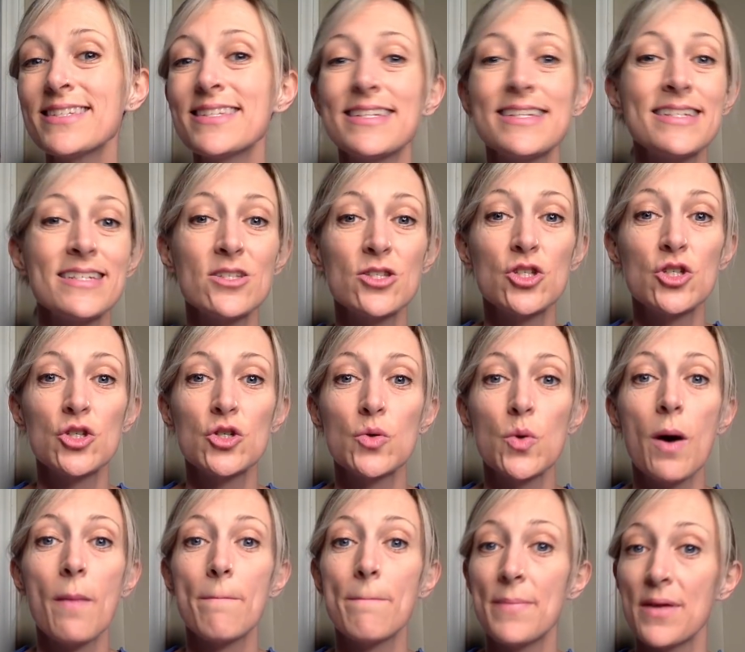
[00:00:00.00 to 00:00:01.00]
into
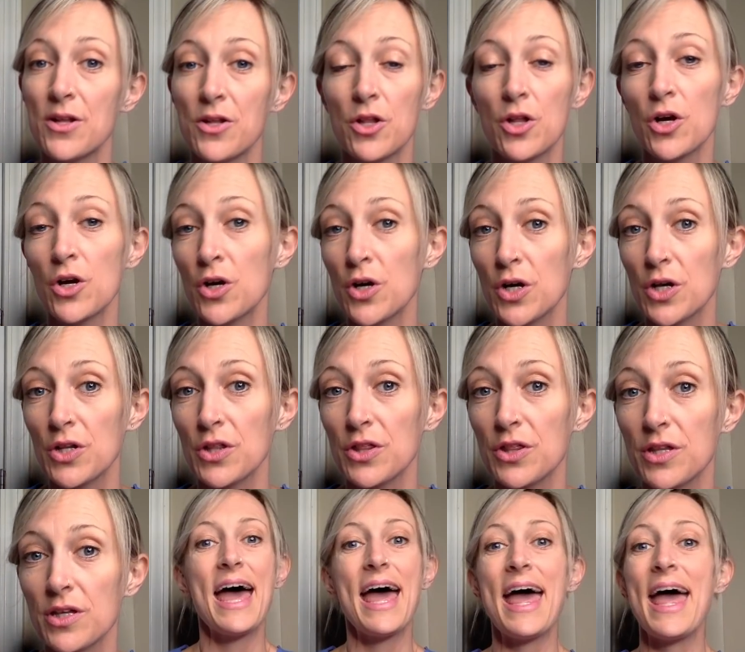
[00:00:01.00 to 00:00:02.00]
Middle Earth.
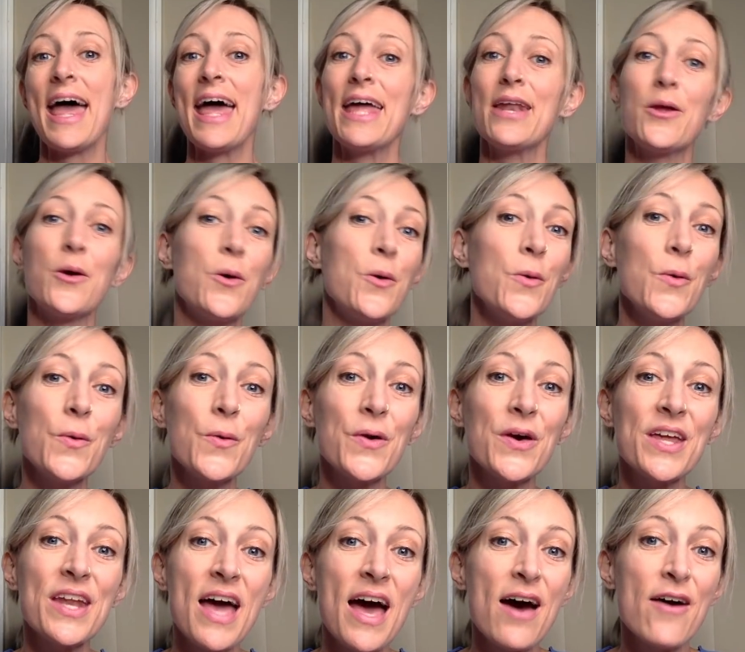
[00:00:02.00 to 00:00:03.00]
And who
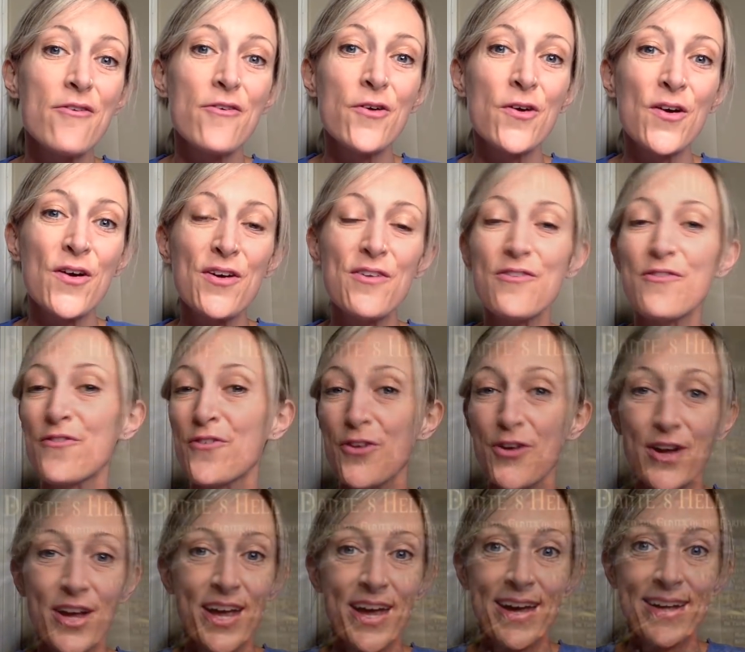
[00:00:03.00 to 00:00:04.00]
could ever
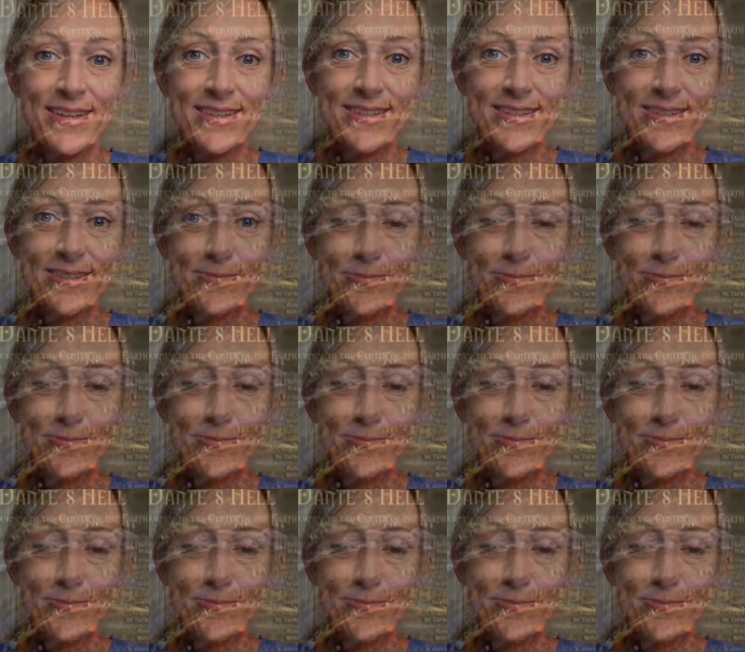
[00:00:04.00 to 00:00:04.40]
forget